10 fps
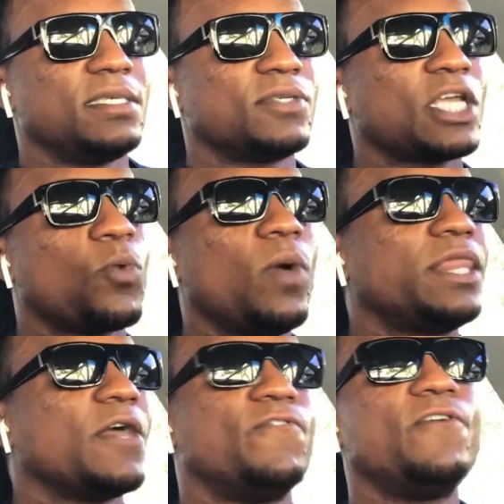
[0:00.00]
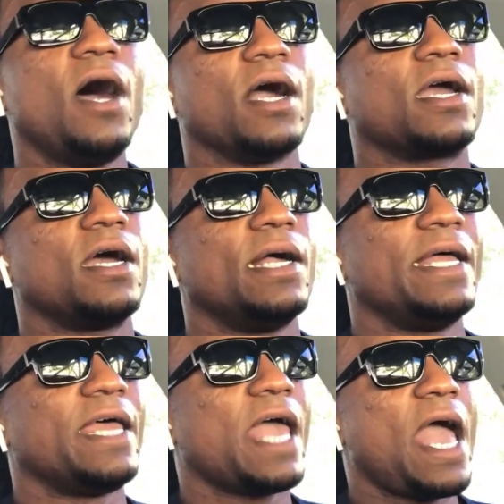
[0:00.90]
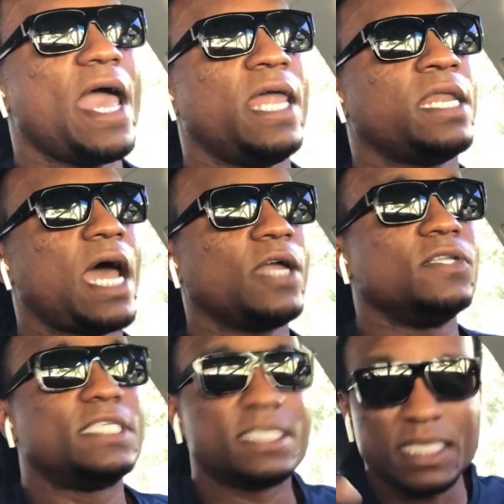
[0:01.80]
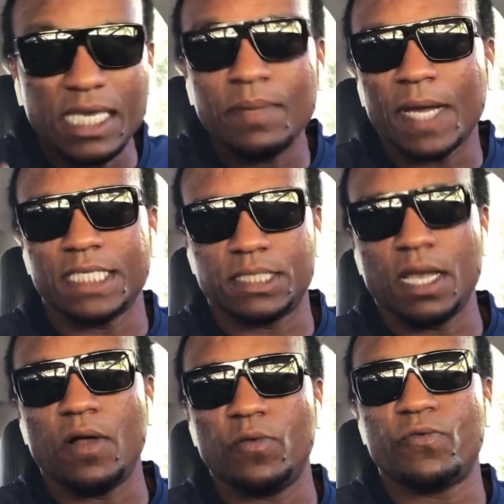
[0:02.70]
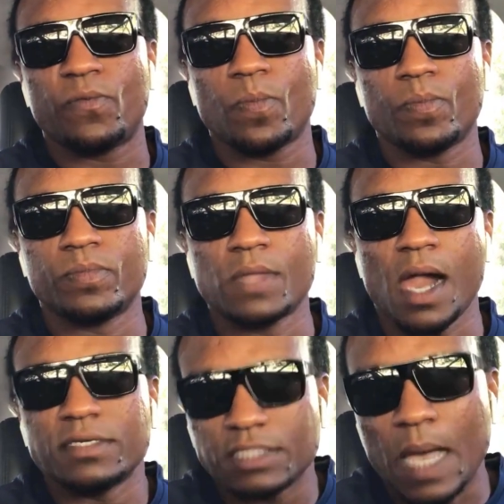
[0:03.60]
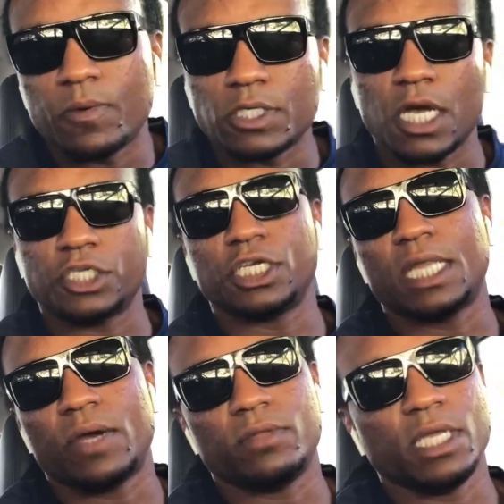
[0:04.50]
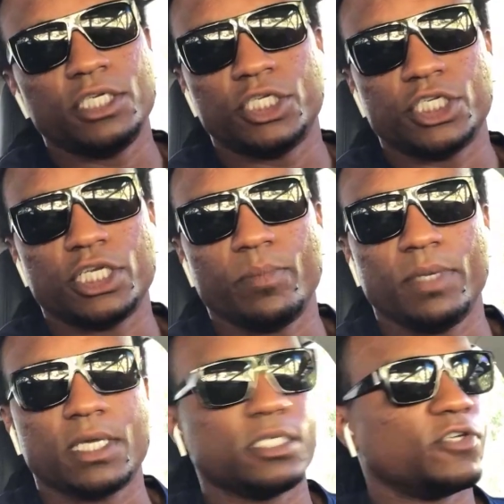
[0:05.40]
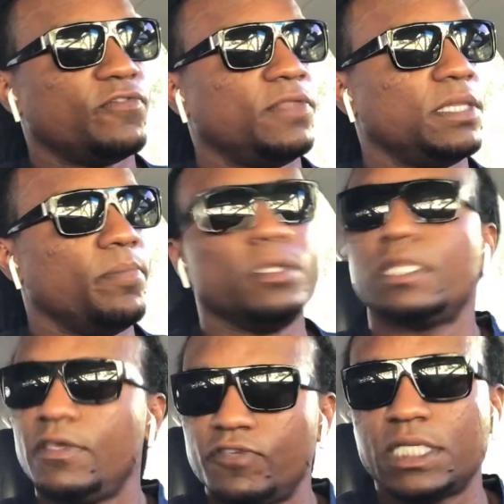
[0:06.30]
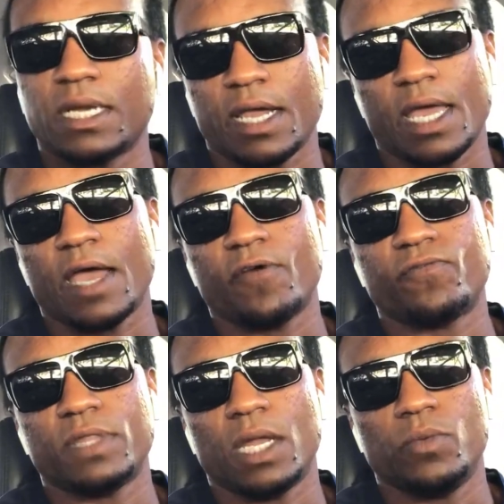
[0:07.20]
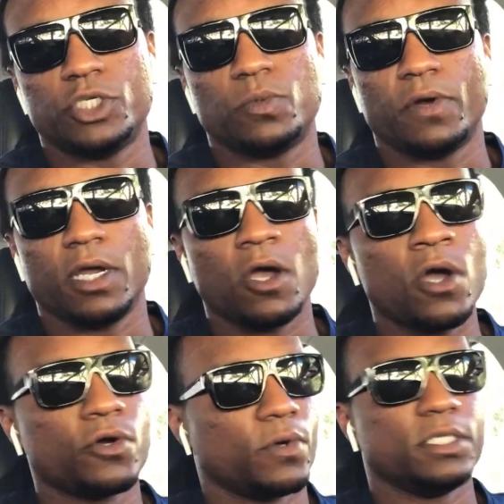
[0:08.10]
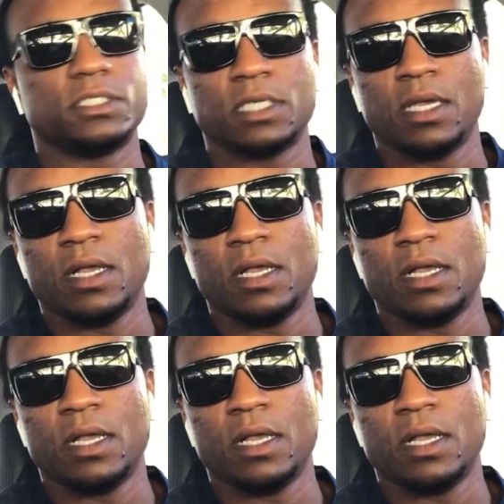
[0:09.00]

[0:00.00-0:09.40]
I was like, what the fuck? And I could see myself sabotaging that relationship because of the beliefs that I have that which were incongruence.